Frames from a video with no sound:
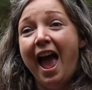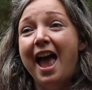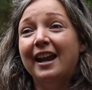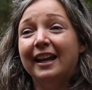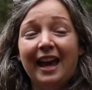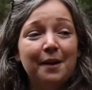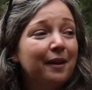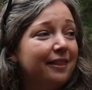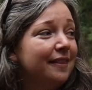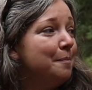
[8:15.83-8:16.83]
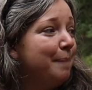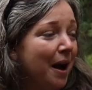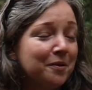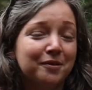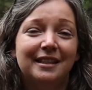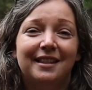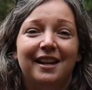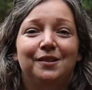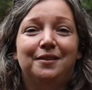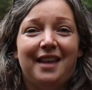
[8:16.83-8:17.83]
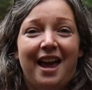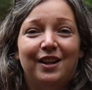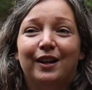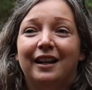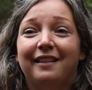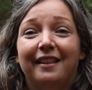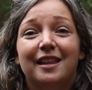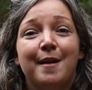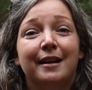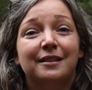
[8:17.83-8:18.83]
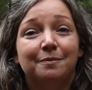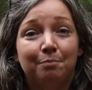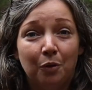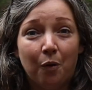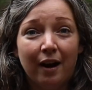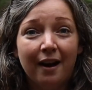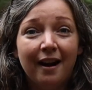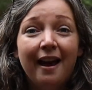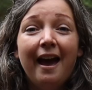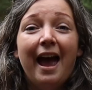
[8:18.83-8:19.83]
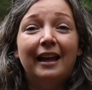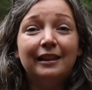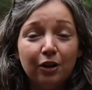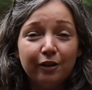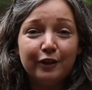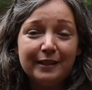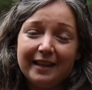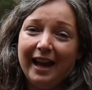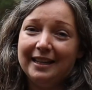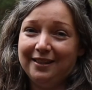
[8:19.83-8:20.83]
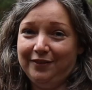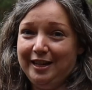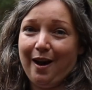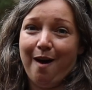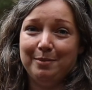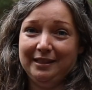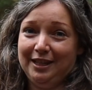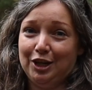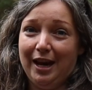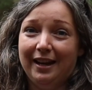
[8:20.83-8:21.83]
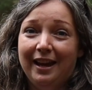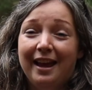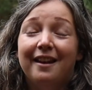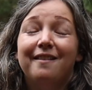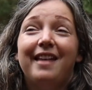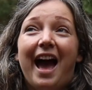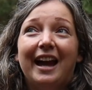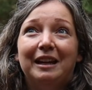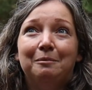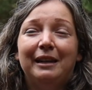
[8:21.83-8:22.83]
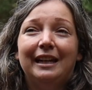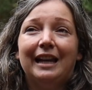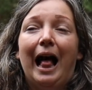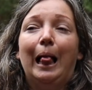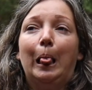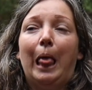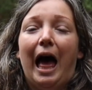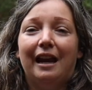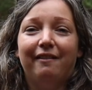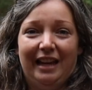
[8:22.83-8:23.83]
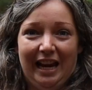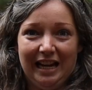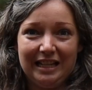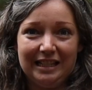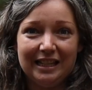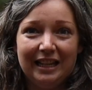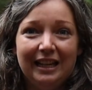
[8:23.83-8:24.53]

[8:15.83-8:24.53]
And again, within the boundaries that you set, you're going to let them explore and look for signs of decomposition. Now that can mean a lot of things.